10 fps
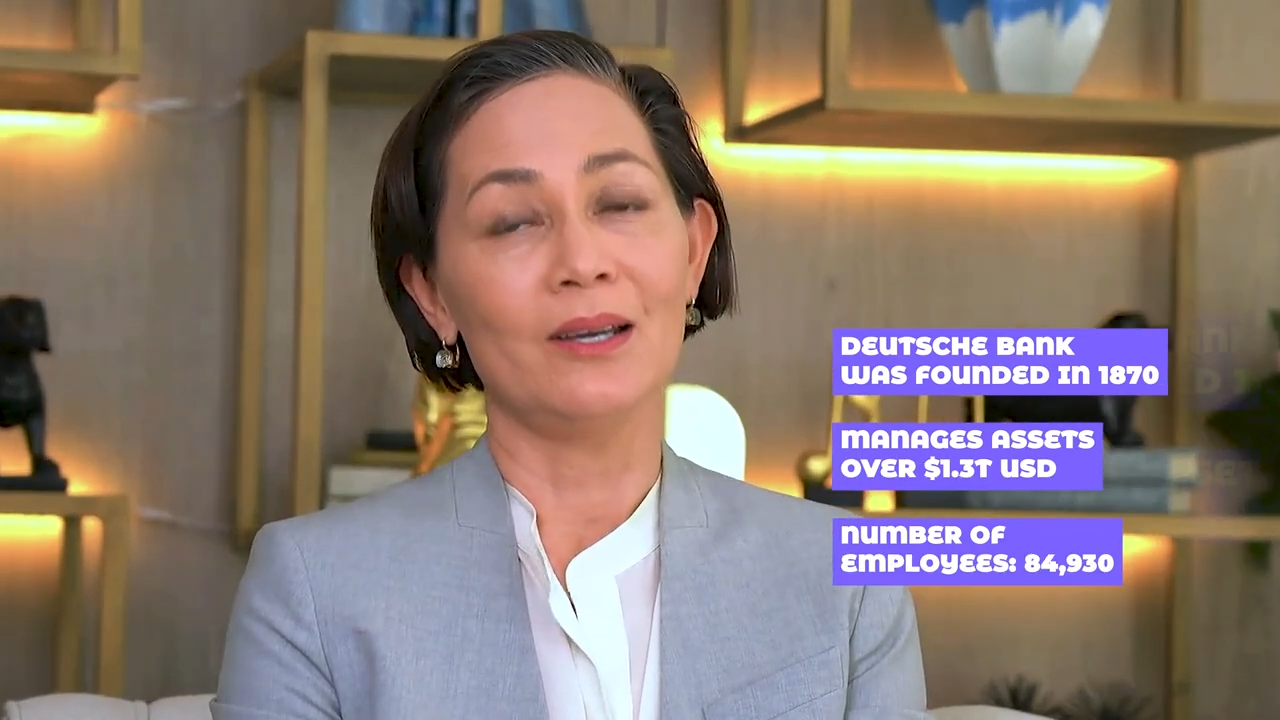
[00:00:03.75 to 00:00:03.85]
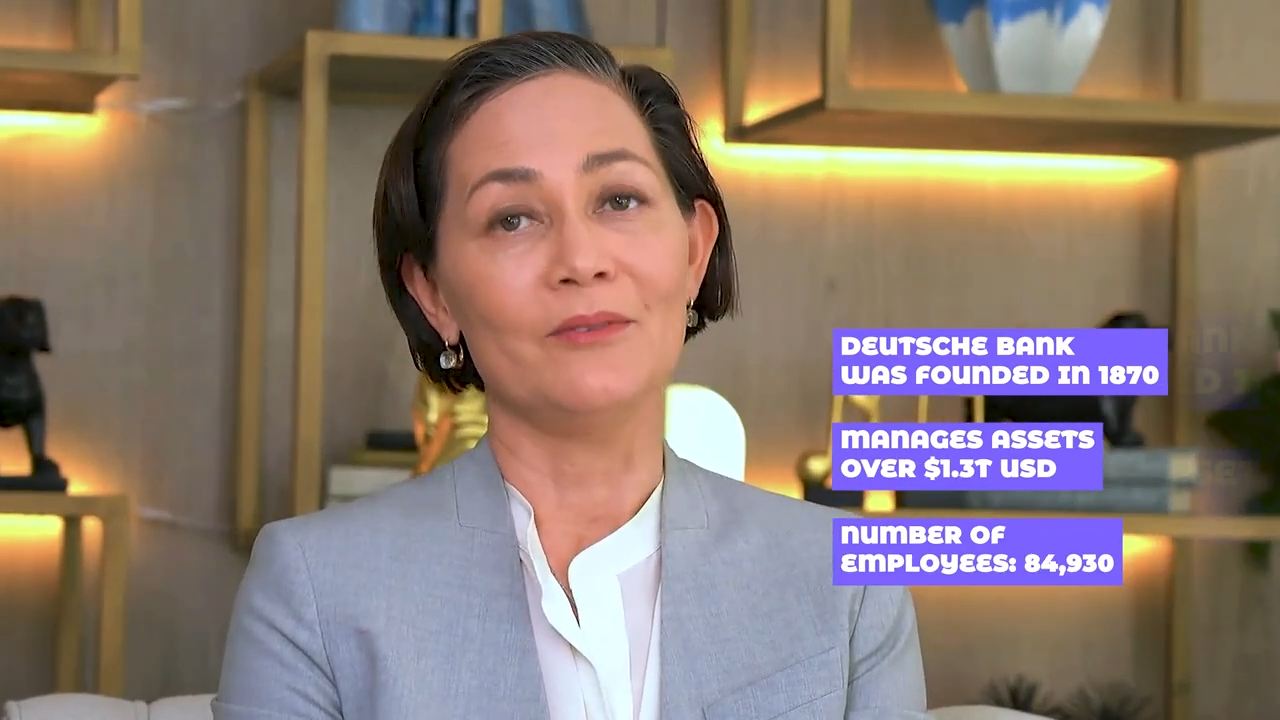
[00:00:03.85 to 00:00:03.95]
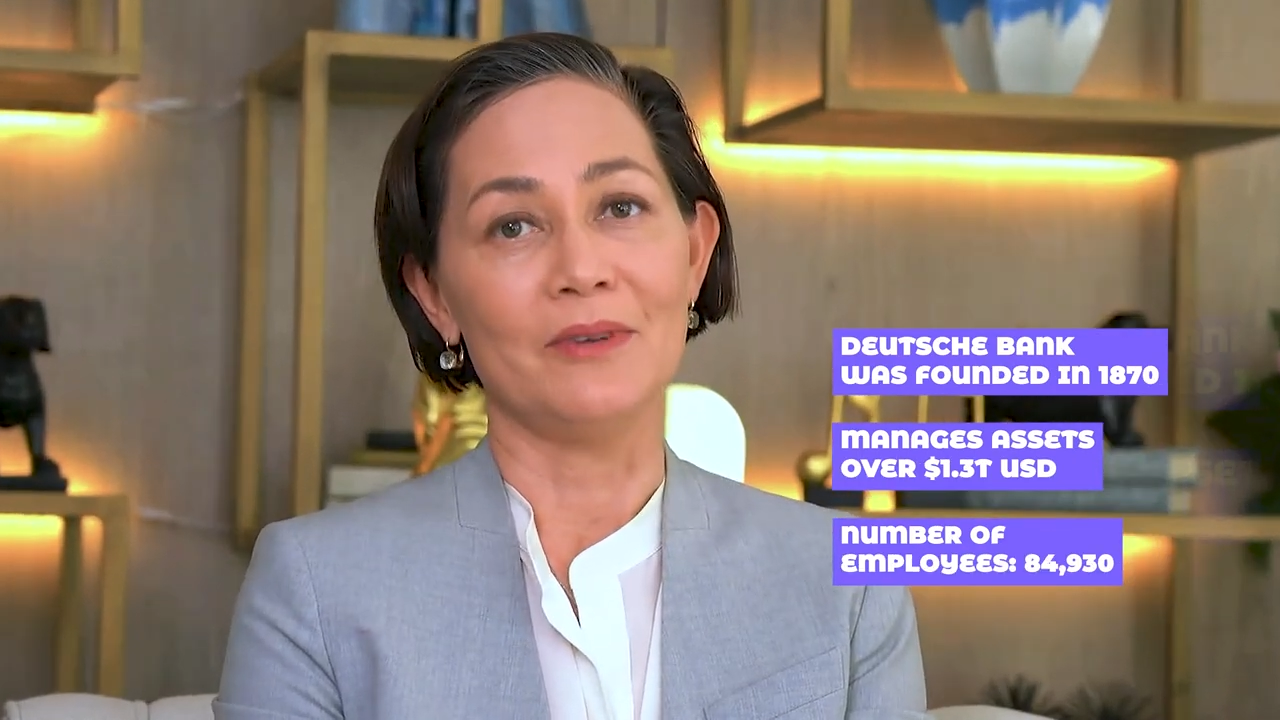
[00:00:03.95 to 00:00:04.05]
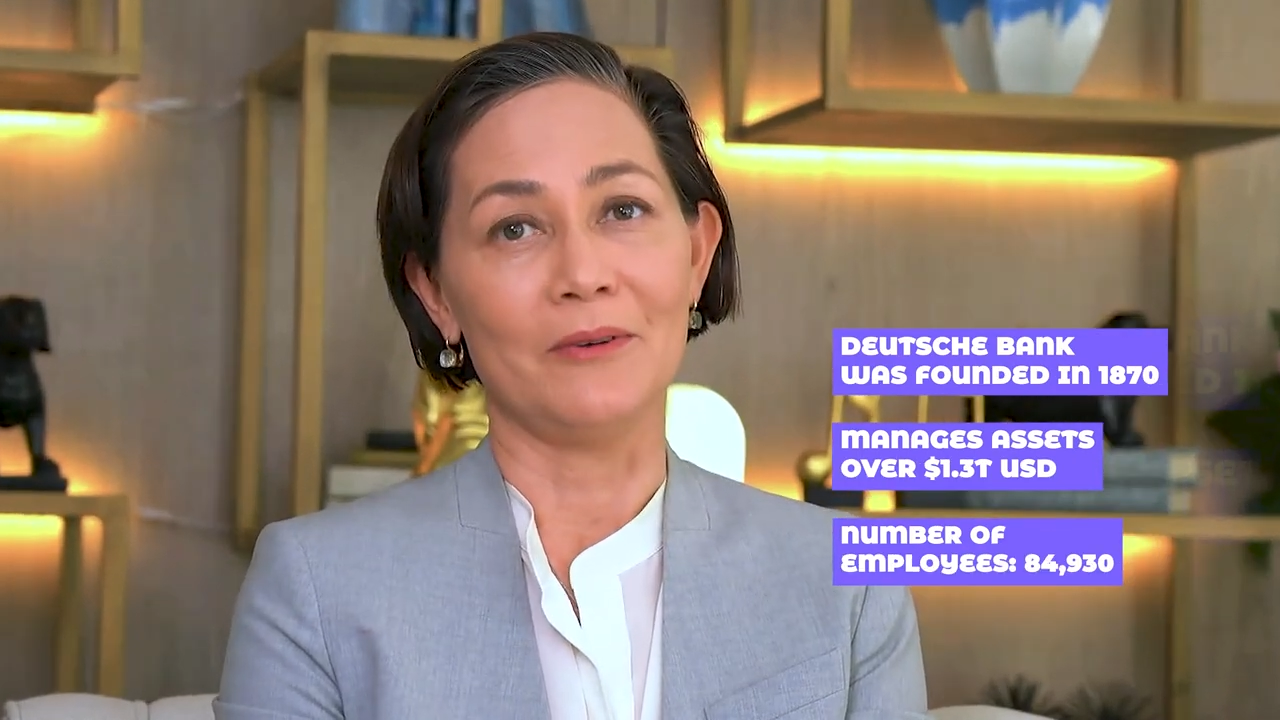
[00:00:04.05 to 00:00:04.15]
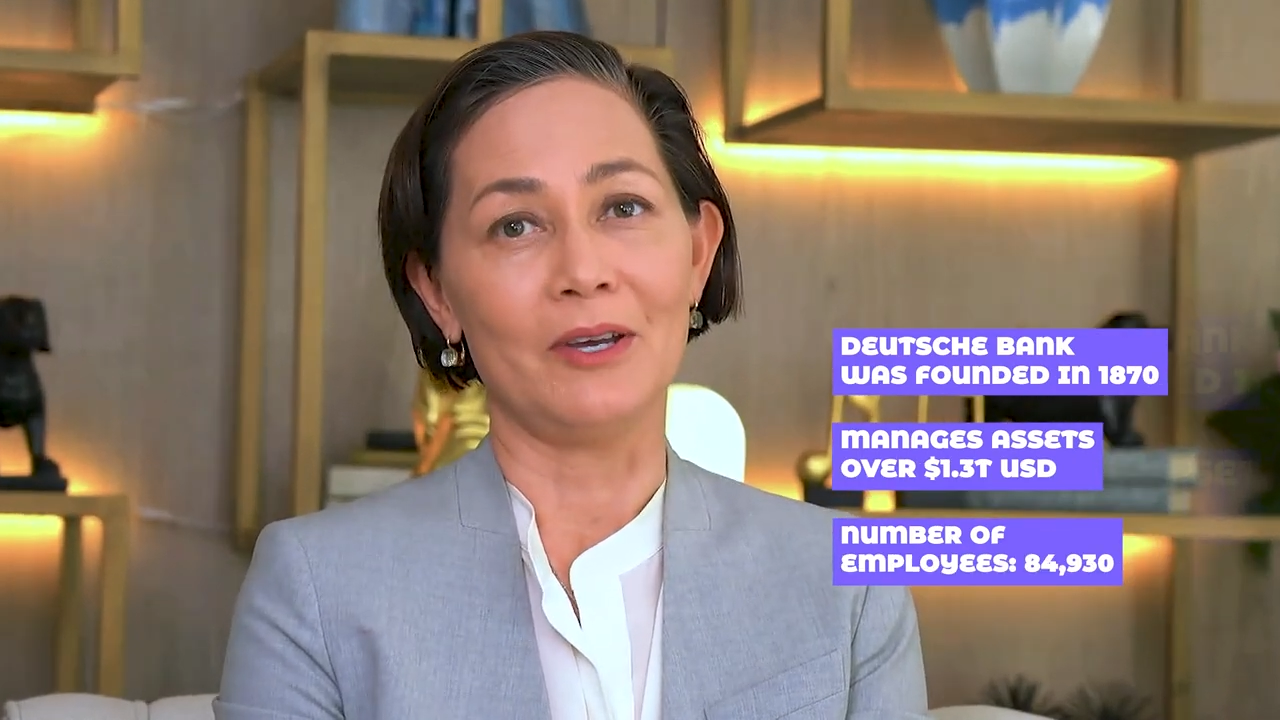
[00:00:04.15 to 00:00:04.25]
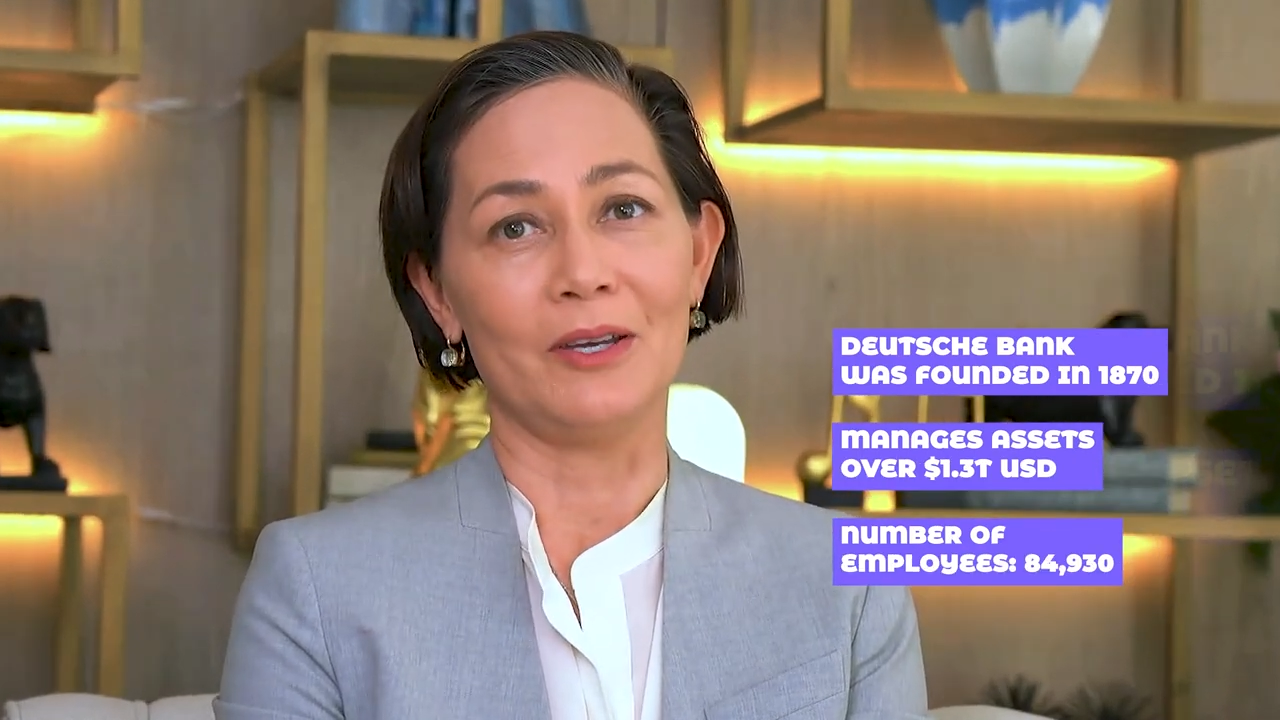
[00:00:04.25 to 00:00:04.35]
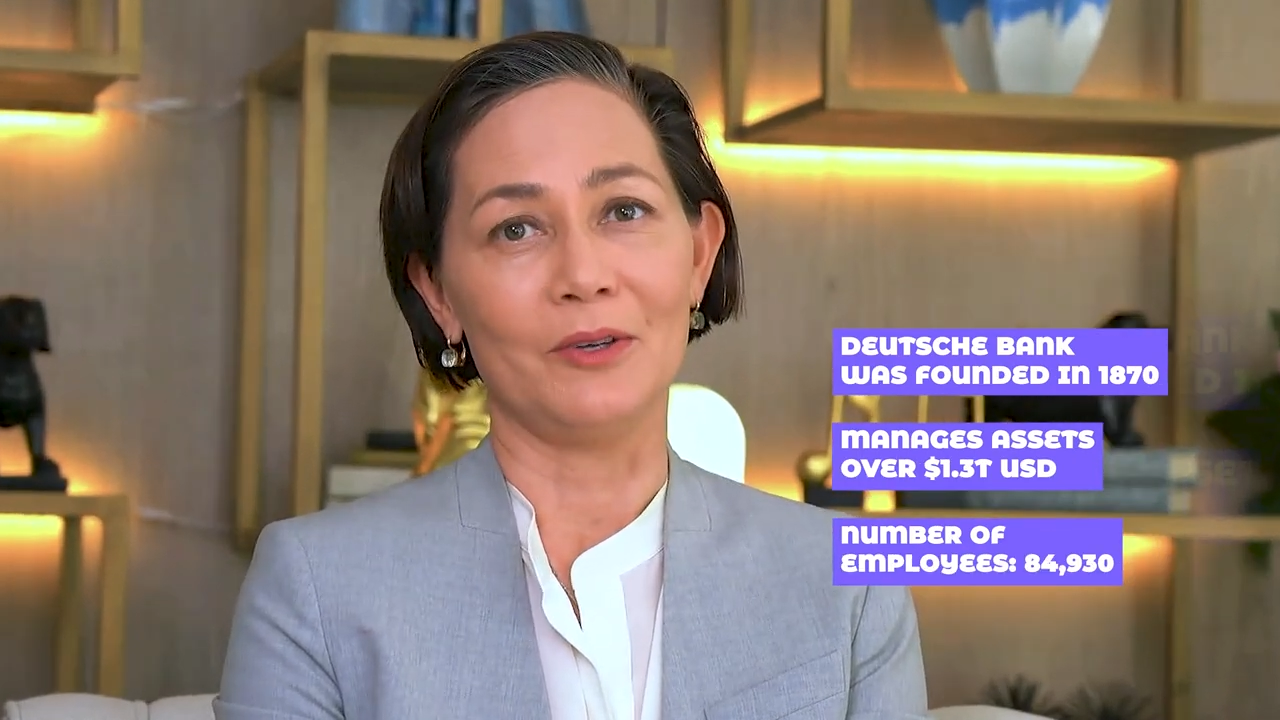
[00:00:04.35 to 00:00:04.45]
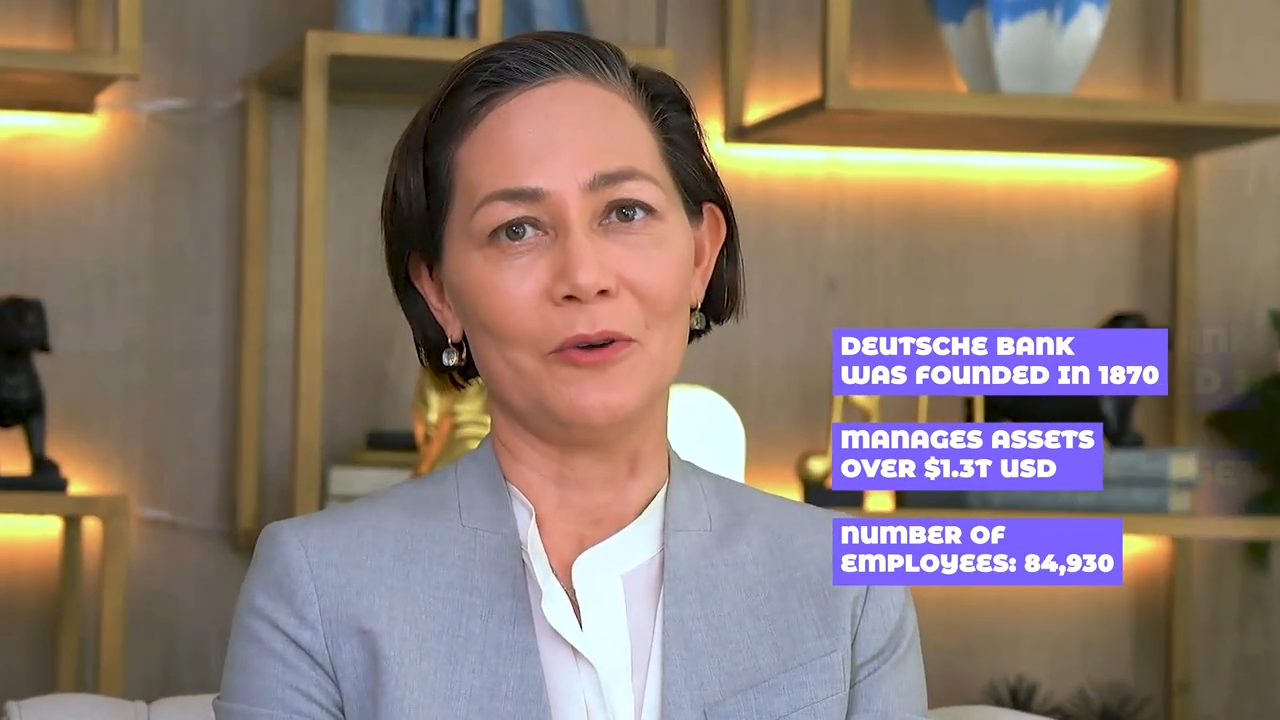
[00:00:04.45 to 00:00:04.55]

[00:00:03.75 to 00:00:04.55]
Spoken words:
have never heard